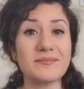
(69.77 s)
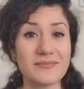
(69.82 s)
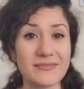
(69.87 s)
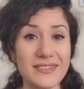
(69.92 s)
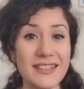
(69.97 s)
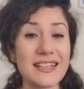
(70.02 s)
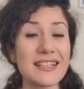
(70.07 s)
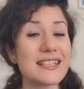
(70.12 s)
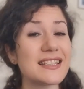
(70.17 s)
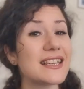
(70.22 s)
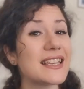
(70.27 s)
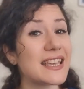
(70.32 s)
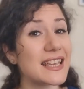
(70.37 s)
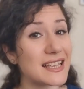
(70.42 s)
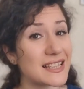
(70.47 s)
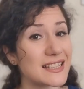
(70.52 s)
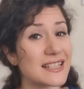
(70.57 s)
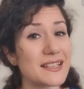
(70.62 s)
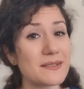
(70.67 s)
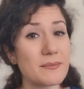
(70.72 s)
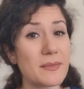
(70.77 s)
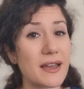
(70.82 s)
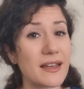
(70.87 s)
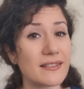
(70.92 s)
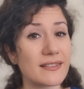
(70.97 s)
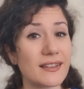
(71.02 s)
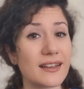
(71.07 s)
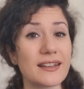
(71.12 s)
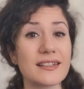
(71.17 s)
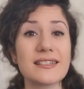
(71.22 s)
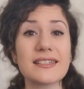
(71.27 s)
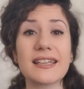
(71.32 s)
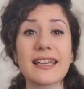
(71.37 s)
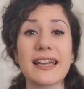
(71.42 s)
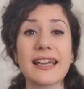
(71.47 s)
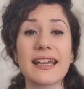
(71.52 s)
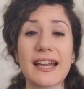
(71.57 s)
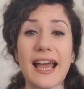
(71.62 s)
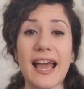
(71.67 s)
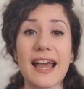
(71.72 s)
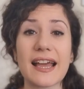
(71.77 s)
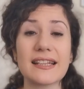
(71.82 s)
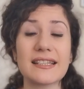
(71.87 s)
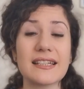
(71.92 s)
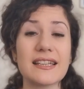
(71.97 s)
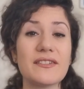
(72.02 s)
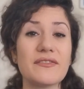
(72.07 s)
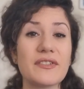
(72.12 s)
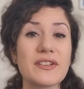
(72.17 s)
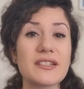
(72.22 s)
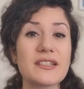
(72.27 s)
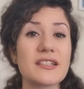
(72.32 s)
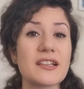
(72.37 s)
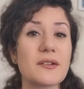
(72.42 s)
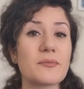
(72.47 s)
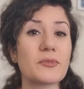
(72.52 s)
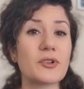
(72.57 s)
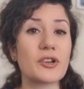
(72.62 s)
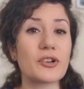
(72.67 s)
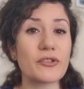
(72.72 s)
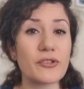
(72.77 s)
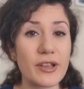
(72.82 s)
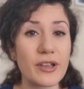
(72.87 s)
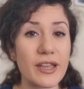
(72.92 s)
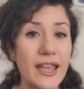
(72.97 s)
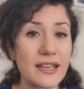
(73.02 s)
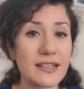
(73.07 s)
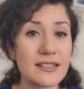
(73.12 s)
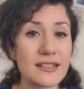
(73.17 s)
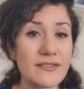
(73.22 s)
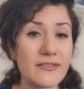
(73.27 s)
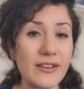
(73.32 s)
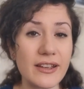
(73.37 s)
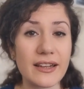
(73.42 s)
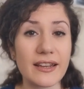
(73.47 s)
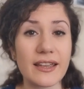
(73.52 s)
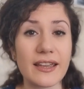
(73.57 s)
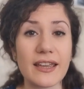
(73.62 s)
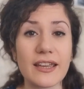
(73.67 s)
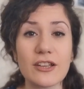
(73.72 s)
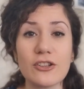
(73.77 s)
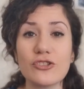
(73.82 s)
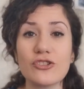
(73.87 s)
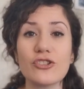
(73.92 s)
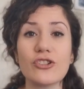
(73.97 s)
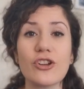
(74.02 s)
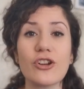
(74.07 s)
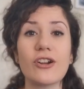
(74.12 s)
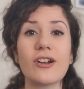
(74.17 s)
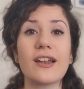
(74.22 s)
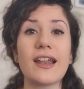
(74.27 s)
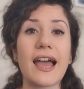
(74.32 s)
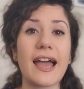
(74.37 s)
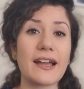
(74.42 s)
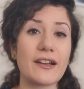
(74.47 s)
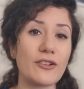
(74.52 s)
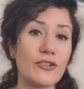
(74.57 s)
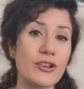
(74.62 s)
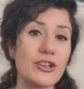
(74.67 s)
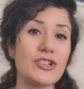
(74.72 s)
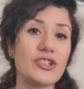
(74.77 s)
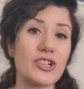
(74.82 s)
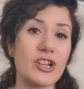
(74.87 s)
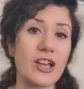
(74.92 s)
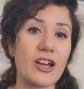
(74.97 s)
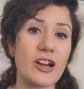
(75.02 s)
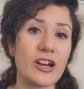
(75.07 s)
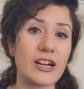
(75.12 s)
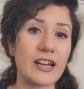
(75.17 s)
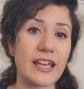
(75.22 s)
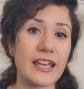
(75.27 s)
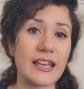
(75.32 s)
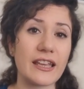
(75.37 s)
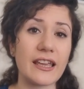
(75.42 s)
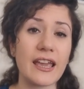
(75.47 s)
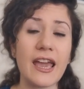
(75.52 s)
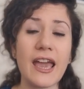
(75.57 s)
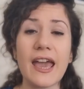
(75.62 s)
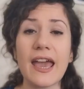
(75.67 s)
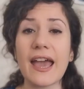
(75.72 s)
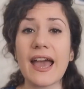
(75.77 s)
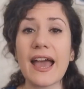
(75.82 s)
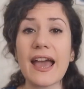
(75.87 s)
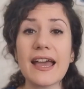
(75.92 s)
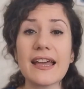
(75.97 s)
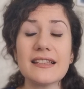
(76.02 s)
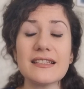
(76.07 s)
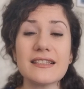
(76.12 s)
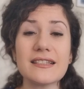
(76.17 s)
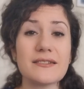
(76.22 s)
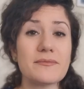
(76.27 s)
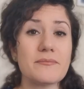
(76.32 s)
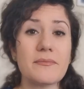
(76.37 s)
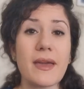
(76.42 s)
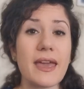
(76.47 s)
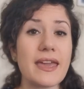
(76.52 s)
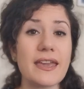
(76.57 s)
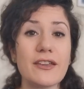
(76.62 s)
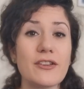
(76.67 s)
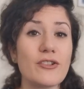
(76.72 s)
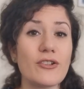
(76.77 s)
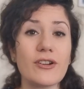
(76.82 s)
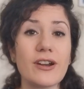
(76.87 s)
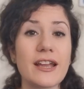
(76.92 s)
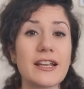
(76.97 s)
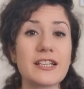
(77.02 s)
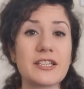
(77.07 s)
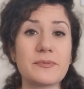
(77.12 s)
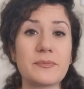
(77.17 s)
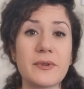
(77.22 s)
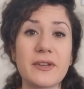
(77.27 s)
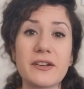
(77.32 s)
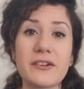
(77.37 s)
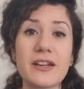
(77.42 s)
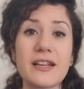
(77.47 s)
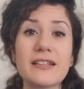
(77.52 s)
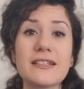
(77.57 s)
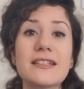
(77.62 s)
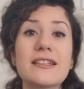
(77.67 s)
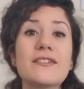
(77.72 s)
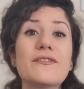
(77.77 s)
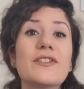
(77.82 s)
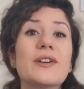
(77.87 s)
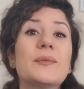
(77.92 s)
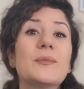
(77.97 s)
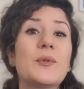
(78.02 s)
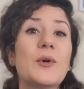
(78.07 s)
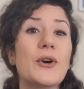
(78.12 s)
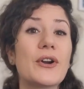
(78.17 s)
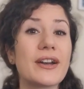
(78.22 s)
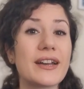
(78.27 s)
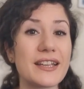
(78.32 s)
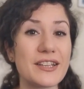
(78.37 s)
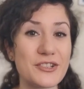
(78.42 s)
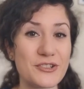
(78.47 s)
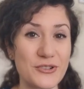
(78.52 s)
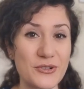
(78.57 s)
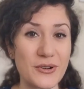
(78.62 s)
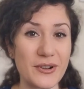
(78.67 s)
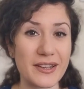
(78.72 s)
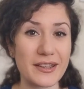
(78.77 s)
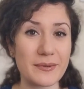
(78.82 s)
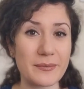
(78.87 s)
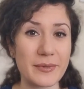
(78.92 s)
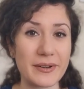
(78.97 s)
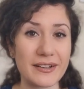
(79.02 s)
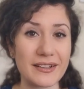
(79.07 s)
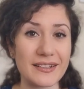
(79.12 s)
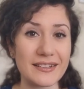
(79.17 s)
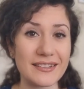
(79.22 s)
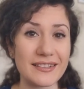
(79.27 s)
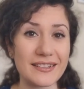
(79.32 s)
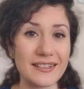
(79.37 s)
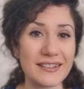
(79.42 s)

This easy method can add even some creativity into your language learning and make your experience even more enjoyable.